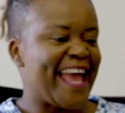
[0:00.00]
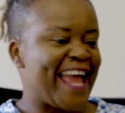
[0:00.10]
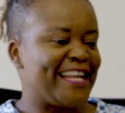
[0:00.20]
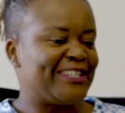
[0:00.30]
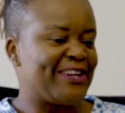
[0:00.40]

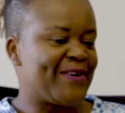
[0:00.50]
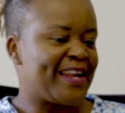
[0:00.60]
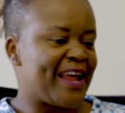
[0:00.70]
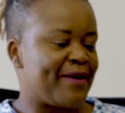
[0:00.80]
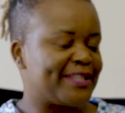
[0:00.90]
And
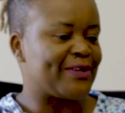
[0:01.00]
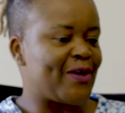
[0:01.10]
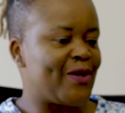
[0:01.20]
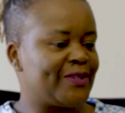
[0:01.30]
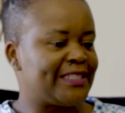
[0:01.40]
when I was
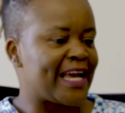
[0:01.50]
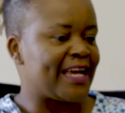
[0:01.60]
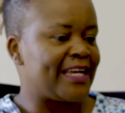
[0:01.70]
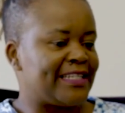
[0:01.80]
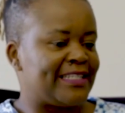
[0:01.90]
older,
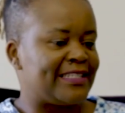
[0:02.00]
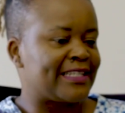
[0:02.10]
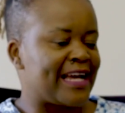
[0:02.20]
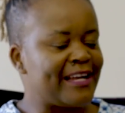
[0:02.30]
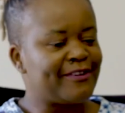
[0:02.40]
it's
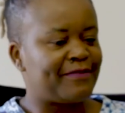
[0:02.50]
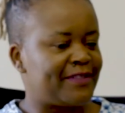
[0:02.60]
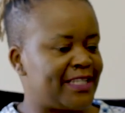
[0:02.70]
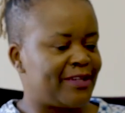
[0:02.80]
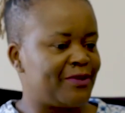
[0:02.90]
kind of
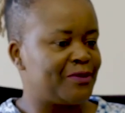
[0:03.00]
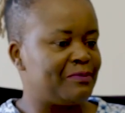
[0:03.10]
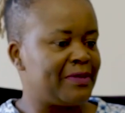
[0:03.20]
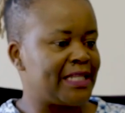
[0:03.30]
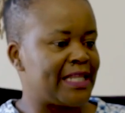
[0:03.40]
tickled
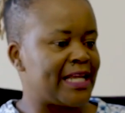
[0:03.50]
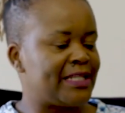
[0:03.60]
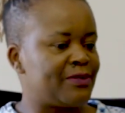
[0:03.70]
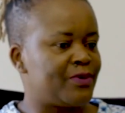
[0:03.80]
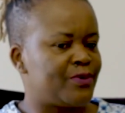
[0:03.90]
me
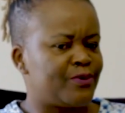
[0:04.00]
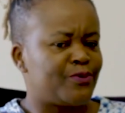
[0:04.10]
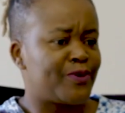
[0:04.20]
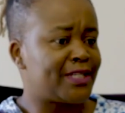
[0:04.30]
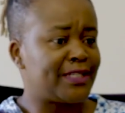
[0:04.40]
that we would
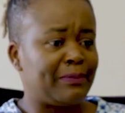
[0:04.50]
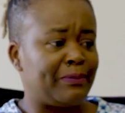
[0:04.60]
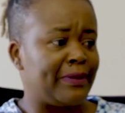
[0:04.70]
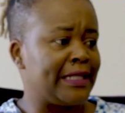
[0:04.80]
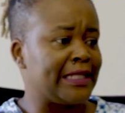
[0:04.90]

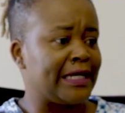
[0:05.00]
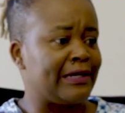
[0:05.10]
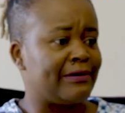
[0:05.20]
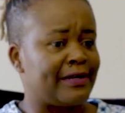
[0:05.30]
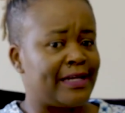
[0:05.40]
worship in the
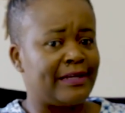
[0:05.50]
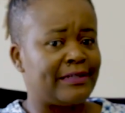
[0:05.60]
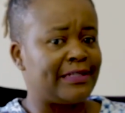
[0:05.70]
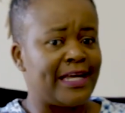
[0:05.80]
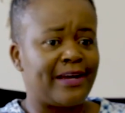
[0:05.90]

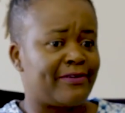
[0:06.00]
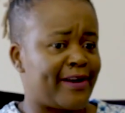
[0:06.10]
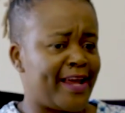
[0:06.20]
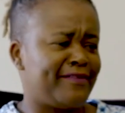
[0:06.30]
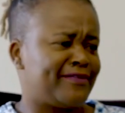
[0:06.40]
near
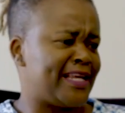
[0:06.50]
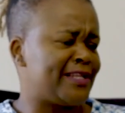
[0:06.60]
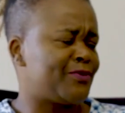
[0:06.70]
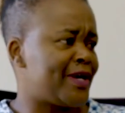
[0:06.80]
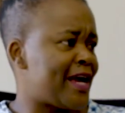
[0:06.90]
graves,
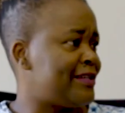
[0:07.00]
and we're